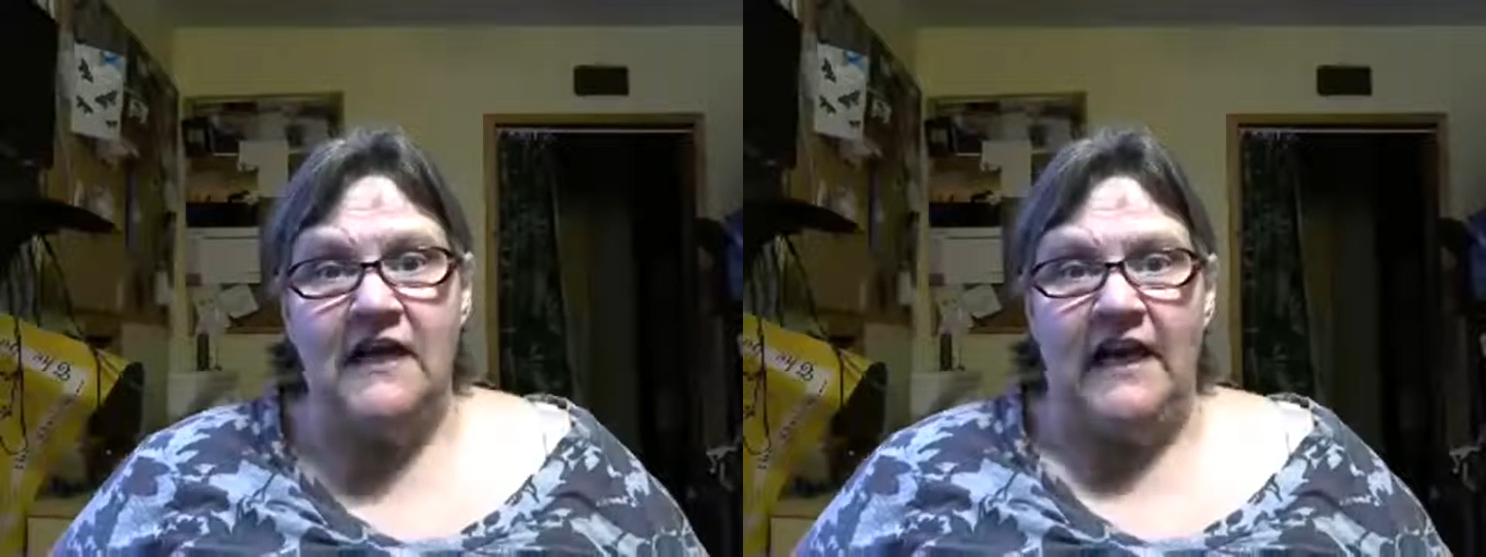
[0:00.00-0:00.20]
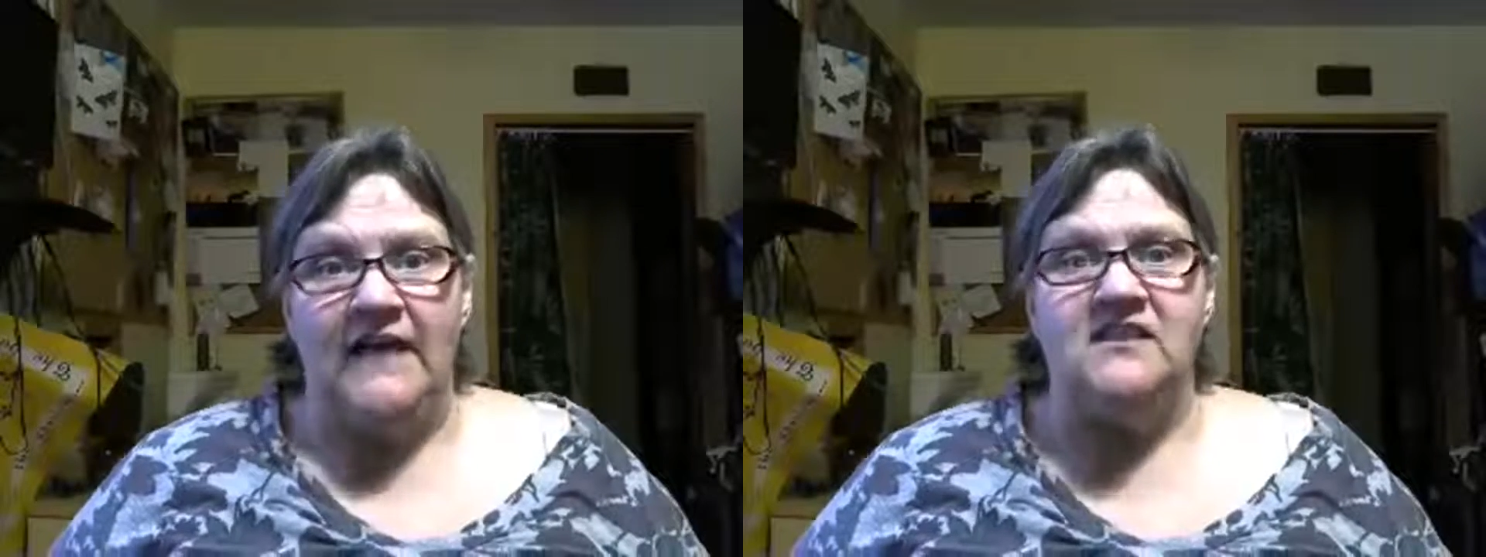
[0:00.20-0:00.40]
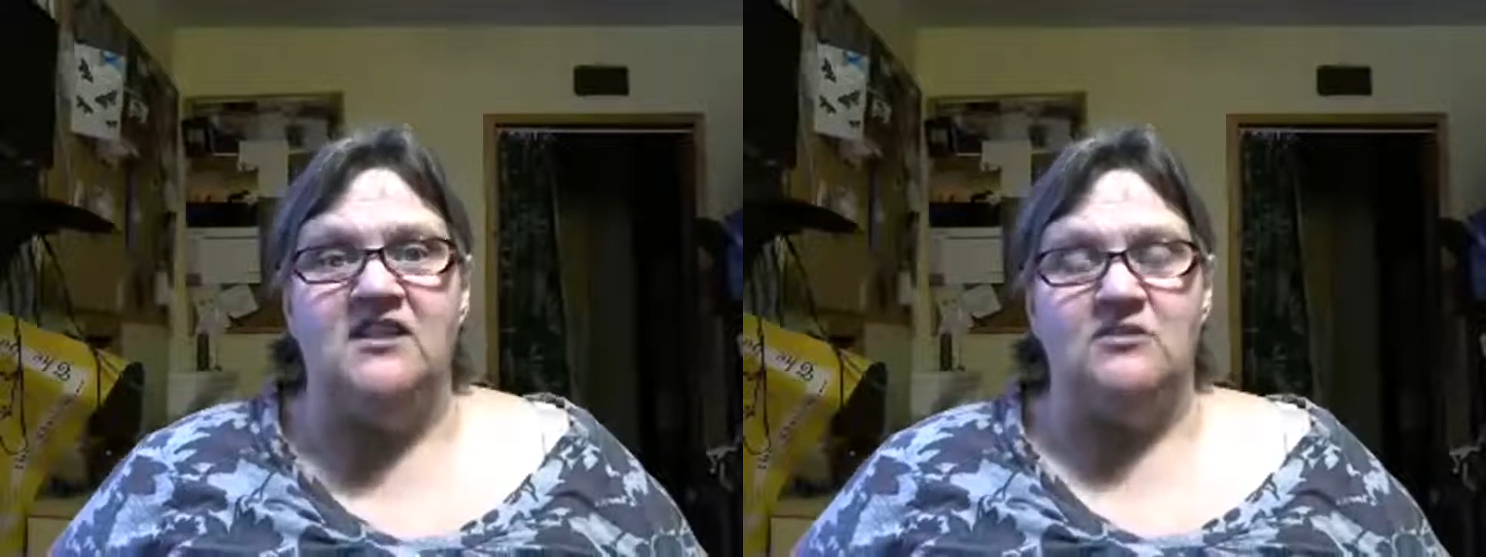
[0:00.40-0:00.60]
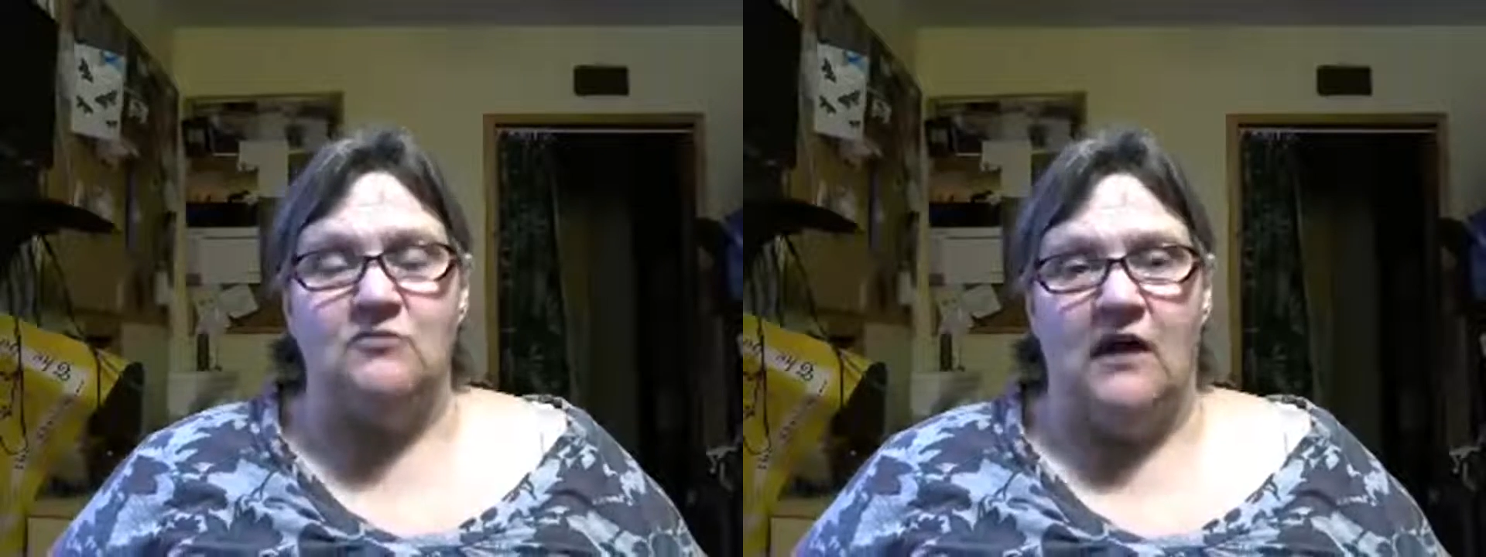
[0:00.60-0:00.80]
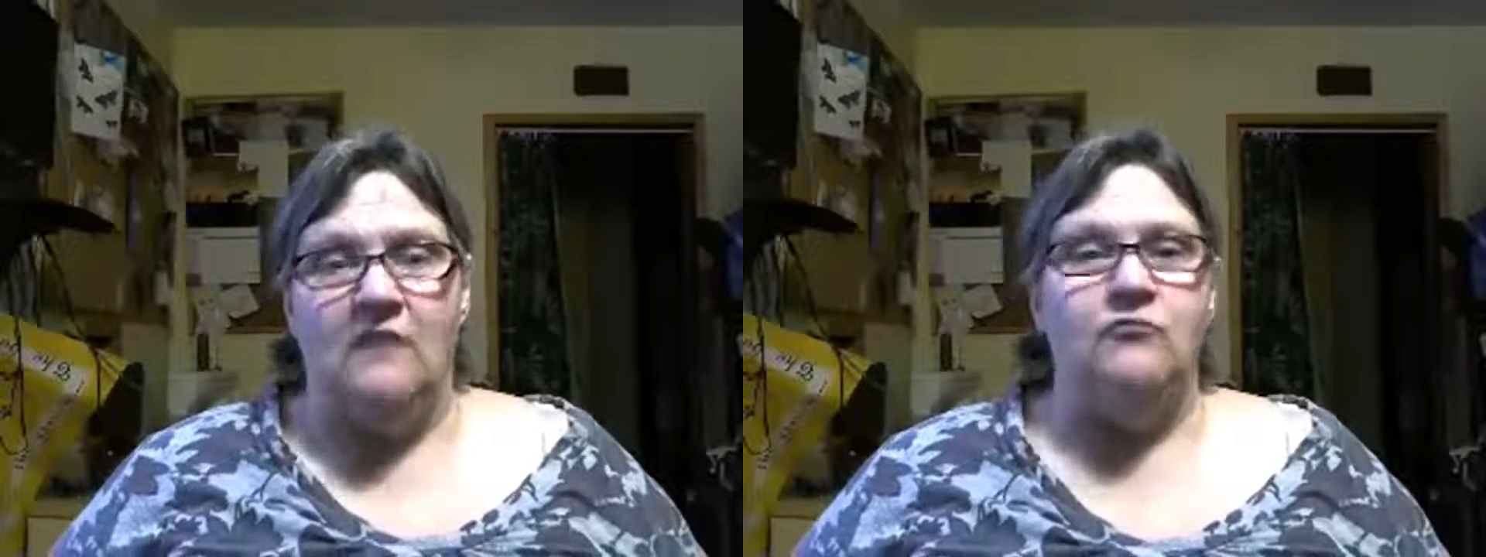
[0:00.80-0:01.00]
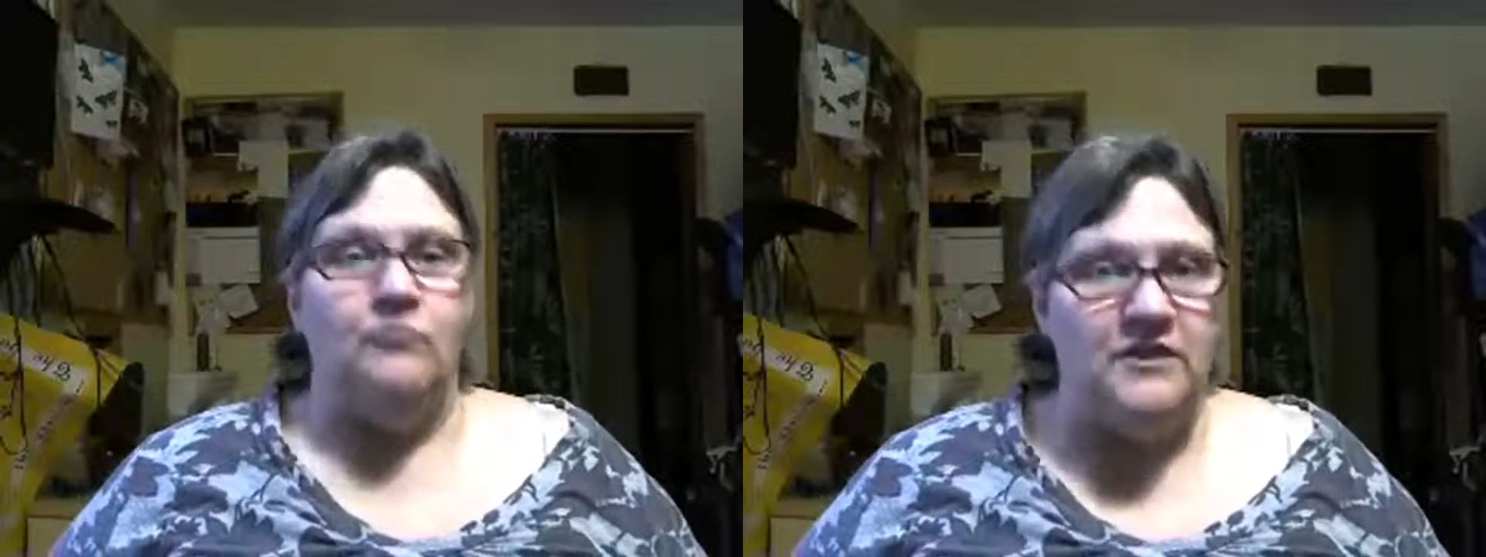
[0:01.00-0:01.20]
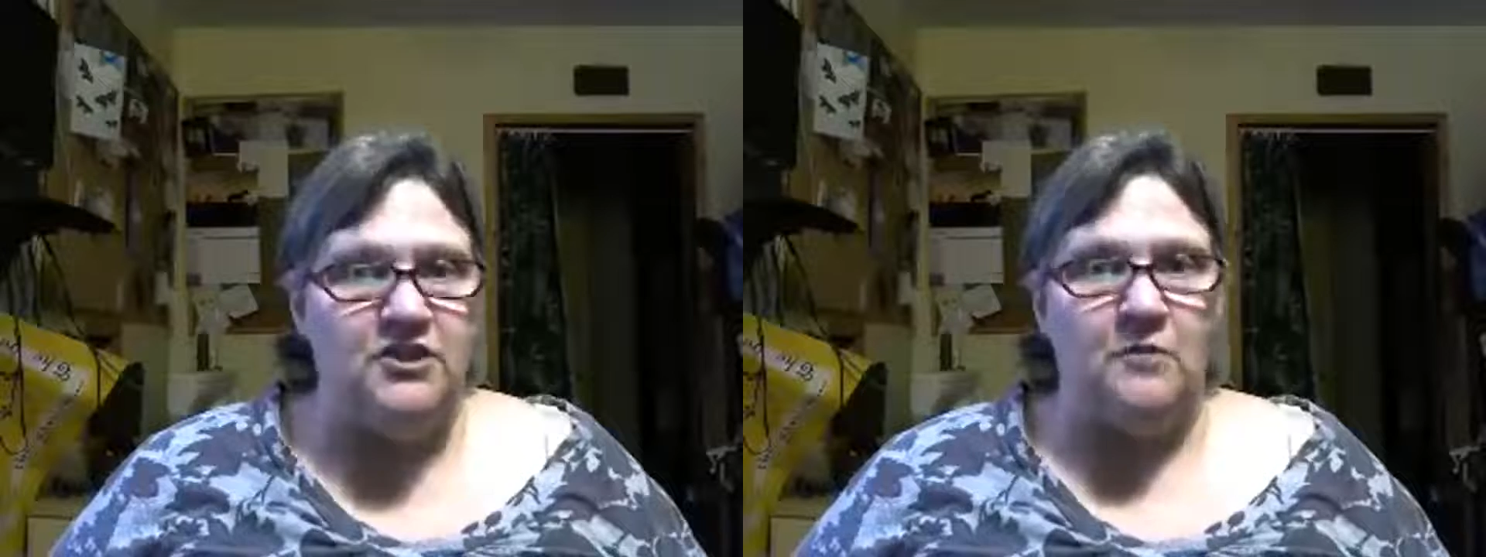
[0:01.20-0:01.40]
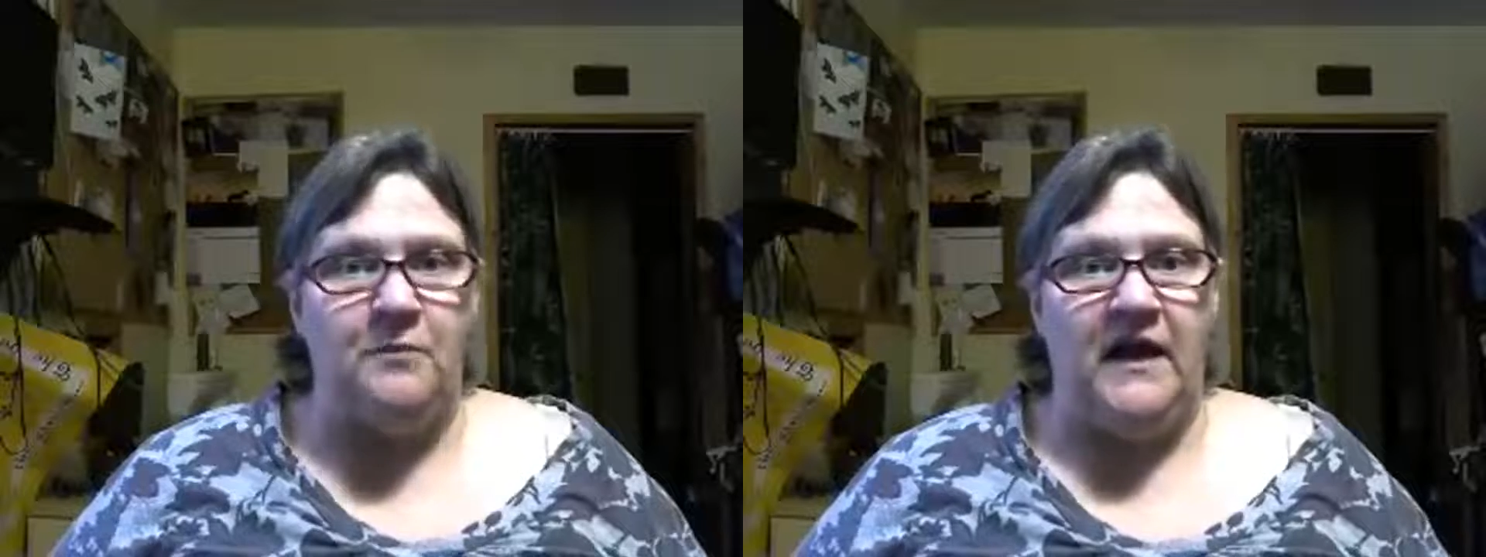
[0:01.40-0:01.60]
and rinse
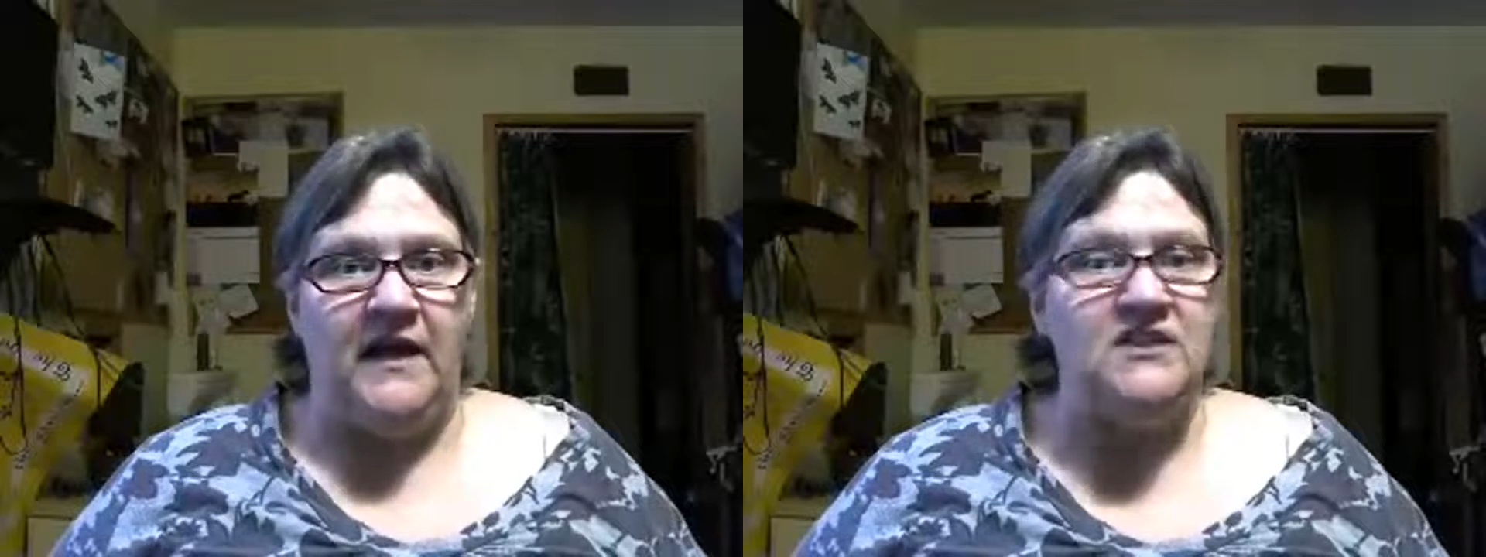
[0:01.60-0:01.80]
your pan,